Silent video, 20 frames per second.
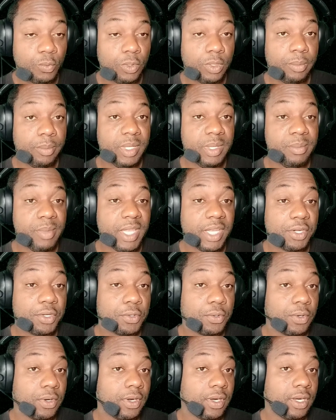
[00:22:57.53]
will be make
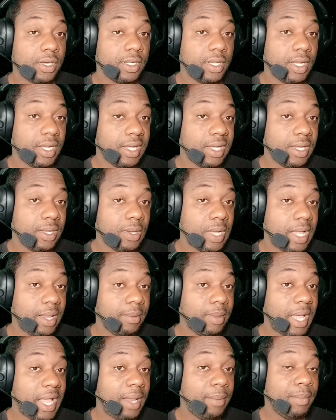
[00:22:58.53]
sure uh,
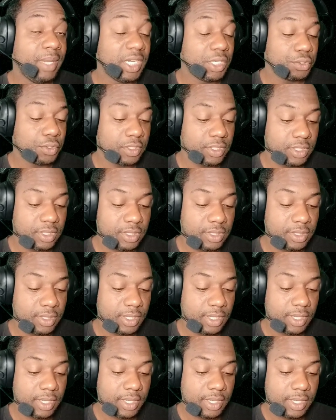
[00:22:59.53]
I'll, I'll make sure to
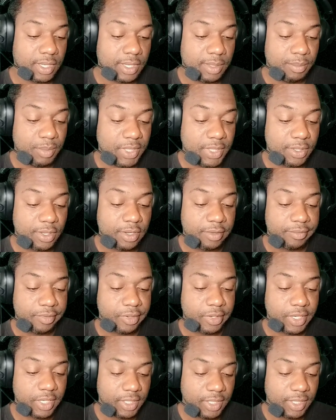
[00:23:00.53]
be
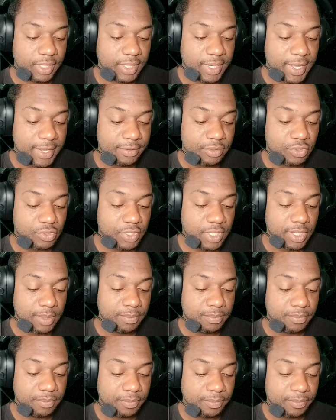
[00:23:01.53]
covering the live
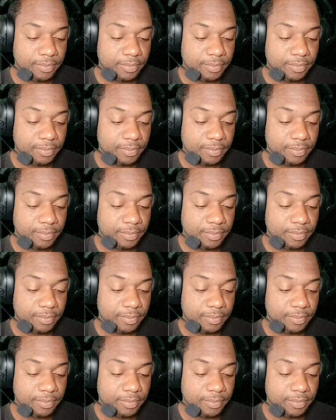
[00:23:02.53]
stream